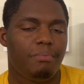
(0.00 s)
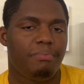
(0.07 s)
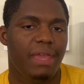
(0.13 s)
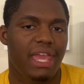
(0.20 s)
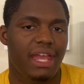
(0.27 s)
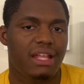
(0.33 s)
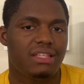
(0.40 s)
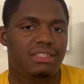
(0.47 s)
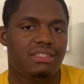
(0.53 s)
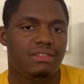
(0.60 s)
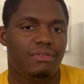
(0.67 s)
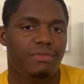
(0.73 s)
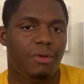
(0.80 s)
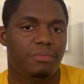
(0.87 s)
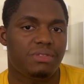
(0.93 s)

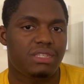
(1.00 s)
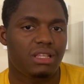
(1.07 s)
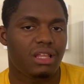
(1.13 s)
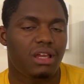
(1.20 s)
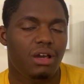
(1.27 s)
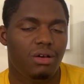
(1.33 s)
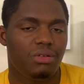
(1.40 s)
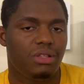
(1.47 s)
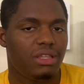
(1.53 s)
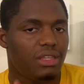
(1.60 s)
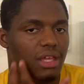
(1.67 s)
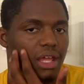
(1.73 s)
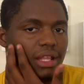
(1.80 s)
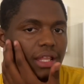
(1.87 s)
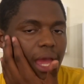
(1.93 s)
bands from silicone
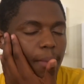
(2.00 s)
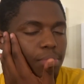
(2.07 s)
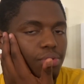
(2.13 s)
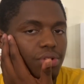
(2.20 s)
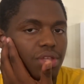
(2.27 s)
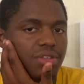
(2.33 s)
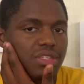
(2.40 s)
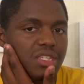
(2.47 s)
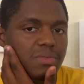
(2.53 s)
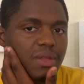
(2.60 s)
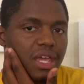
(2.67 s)
that Apple uses,